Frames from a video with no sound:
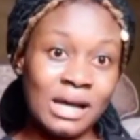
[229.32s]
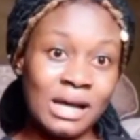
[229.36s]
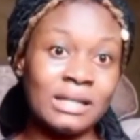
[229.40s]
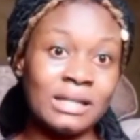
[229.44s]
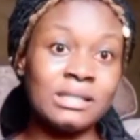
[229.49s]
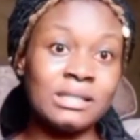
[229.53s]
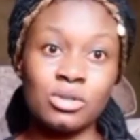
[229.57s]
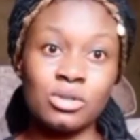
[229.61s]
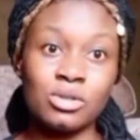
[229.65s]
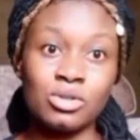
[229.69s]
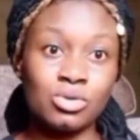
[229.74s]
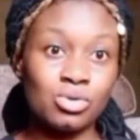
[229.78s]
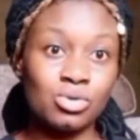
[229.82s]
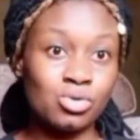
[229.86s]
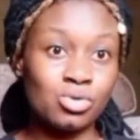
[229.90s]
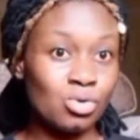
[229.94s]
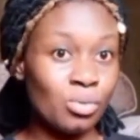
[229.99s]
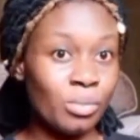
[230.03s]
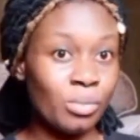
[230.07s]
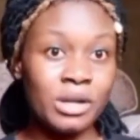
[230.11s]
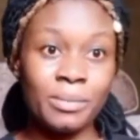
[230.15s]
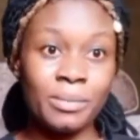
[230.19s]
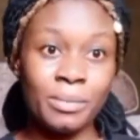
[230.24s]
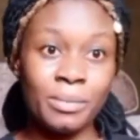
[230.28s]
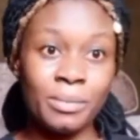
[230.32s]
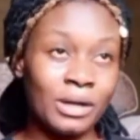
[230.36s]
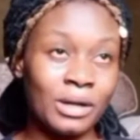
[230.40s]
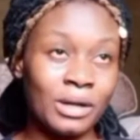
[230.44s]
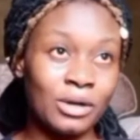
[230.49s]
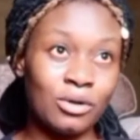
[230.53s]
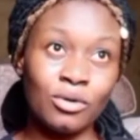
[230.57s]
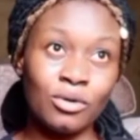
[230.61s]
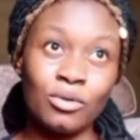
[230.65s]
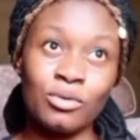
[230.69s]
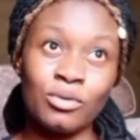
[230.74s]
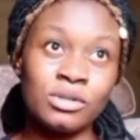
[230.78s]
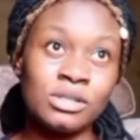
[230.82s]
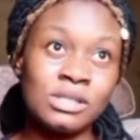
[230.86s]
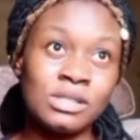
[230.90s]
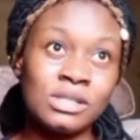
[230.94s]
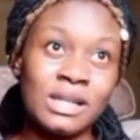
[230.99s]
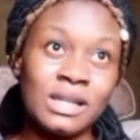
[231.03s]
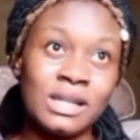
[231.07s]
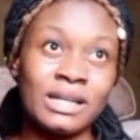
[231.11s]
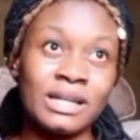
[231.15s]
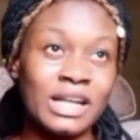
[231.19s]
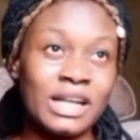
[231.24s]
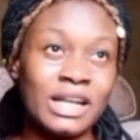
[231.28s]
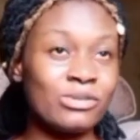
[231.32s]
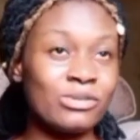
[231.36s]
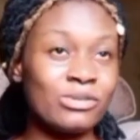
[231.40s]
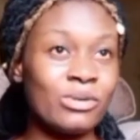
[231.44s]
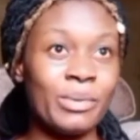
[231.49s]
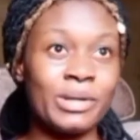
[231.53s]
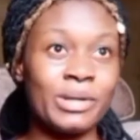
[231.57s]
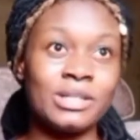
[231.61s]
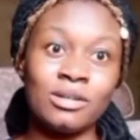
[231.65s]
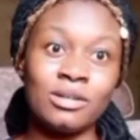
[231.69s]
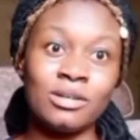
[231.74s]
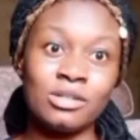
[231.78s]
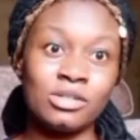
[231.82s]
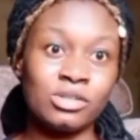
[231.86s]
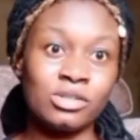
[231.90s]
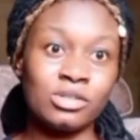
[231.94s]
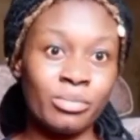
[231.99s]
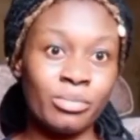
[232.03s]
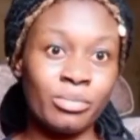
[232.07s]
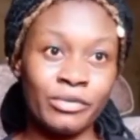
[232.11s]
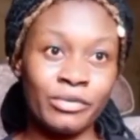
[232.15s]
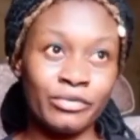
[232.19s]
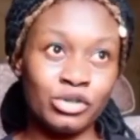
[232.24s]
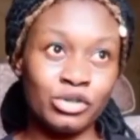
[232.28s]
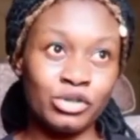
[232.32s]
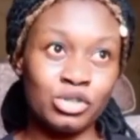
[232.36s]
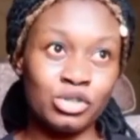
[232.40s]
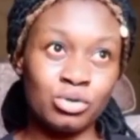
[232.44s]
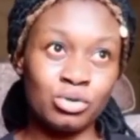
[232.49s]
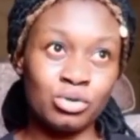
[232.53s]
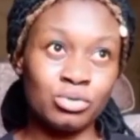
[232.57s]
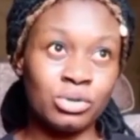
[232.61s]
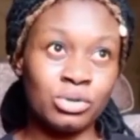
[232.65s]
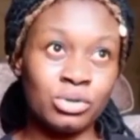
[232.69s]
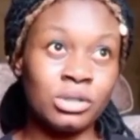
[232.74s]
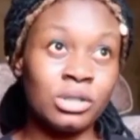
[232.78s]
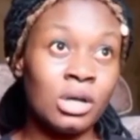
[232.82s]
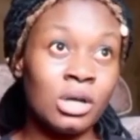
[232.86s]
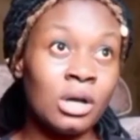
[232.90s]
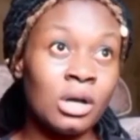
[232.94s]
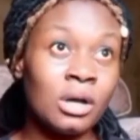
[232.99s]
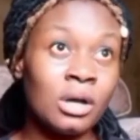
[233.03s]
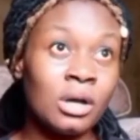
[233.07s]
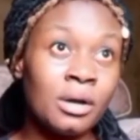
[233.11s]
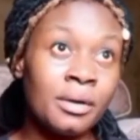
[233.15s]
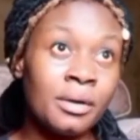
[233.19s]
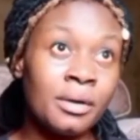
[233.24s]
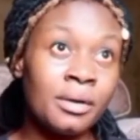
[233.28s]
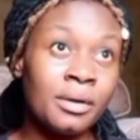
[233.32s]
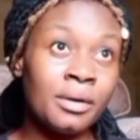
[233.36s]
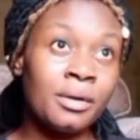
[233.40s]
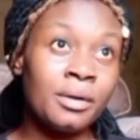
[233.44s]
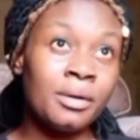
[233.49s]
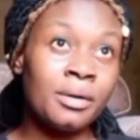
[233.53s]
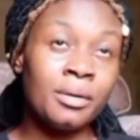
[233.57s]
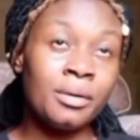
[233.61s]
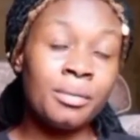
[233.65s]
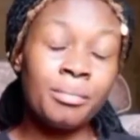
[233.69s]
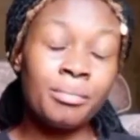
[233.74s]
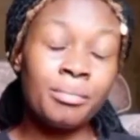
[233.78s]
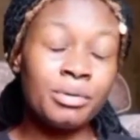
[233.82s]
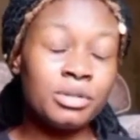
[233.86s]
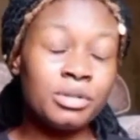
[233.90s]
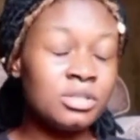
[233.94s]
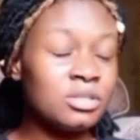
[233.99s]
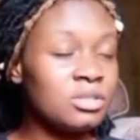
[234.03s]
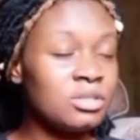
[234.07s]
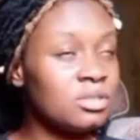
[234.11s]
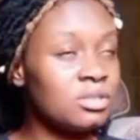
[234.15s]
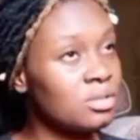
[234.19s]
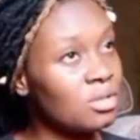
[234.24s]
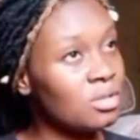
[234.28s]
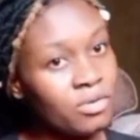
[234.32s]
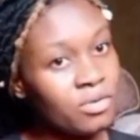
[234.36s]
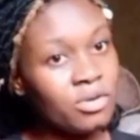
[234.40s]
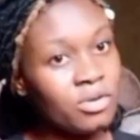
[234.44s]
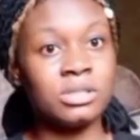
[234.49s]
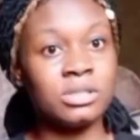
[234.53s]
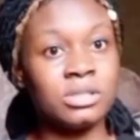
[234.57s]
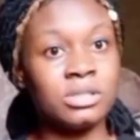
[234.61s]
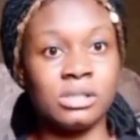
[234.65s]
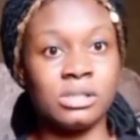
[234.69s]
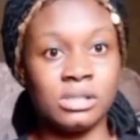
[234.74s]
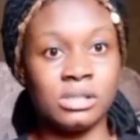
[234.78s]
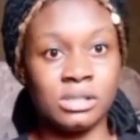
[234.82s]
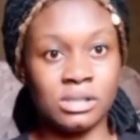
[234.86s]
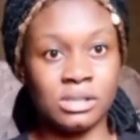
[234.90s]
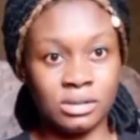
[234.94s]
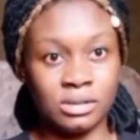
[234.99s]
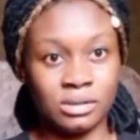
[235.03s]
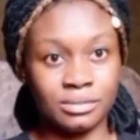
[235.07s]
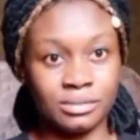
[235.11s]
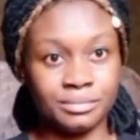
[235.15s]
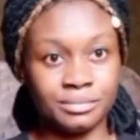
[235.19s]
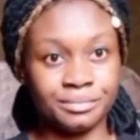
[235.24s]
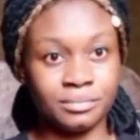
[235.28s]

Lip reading: that so many people are not going to like. That's why my channel is not meant for children. But seriously,